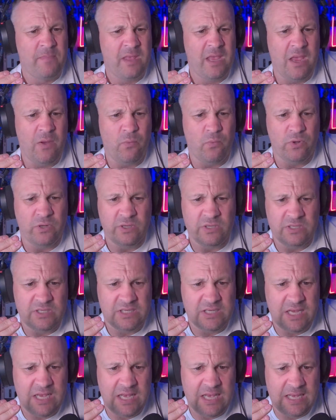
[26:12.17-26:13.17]
It
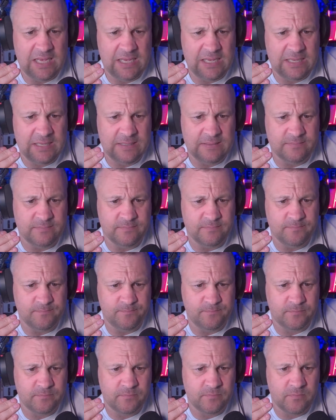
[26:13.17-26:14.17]
was
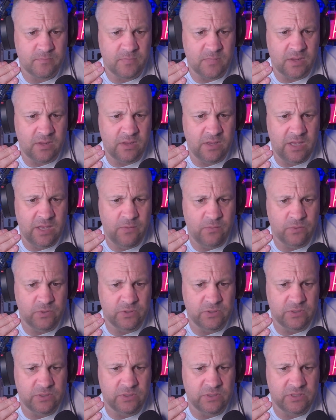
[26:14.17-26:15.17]

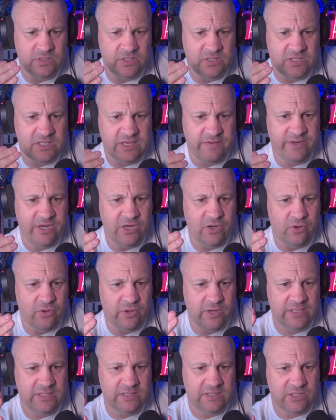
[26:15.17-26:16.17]
79